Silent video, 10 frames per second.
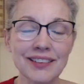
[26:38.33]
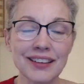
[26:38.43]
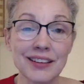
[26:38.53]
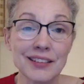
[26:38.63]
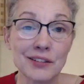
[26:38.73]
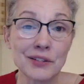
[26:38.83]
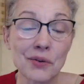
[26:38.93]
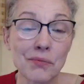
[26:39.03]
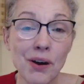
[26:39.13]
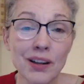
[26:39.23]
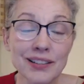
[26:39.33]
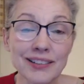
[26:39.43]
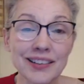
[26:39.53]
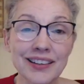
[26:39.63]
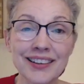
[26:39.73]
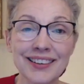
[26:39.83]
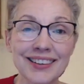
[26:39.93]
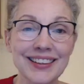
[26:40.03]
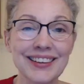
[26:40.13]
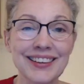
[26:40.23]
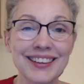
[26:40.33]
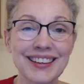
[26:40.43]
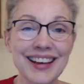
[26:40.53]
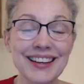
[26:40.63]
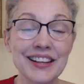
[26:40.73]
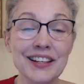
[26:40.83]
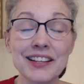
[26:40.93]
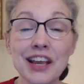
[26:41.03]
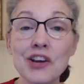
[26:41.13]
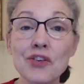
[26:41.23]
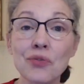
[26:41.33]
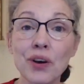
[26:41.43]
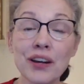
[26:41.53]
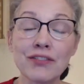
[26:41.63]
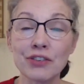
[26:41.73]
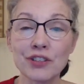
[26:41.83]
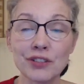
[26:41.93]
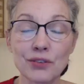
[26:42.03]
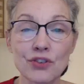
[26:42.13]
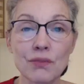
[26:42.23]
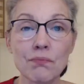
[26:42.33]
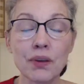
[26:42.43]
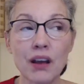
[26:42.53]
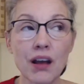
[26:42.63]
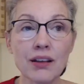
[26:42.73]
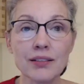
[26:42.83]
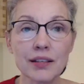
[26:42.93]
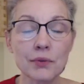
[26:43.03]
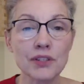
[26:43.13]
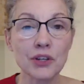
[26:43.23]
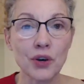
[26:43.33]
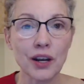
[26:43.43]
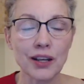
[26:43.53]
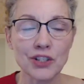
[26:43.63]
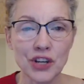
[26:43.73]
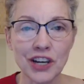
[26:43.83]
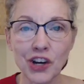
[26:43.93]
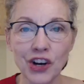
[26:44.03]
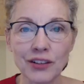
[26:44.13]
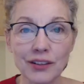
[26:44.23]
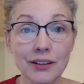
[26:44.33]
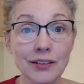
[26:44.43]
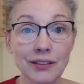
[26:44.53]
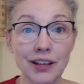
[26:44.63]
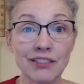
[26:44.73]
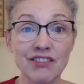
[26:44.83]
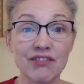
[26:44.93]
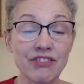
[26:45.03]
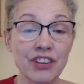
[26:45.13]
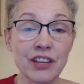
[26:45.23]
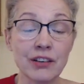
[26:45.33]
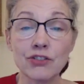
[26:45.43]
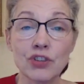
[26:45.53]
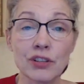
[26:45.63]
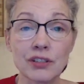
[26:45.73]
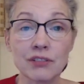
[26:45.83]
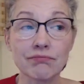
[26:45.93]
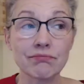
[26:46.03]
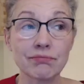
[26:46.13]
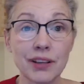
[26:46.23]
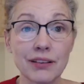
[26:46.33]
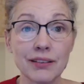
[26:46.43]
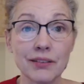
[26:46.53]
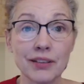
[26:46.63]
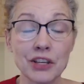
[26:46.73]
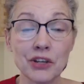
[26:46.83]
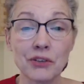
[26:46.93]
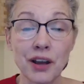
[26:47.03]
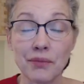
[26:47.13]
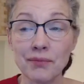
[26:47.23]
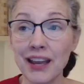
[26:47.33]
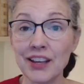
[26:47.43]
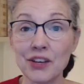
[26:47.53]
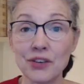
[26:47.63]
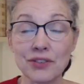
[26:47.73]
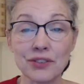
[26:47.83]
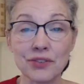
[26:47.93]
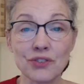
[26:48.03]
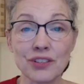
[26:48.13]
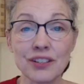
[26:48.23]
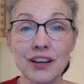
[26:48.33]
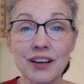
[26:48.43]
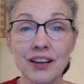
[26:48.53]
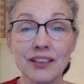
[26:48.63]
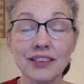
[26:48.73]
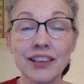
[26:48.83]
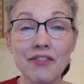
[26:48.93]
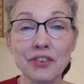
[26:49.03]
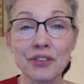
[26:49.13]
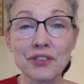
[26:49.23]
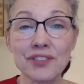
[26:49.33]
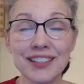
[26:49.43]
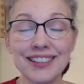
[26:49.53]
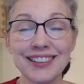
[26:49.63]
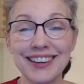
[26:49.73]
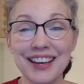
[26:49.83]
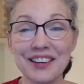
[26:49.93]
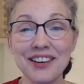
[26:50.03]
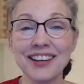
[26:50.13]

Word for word: He's his own boss. And he's a great foot surgeon because he was a great engineer. And feet are just um, not gears, they're just levers and and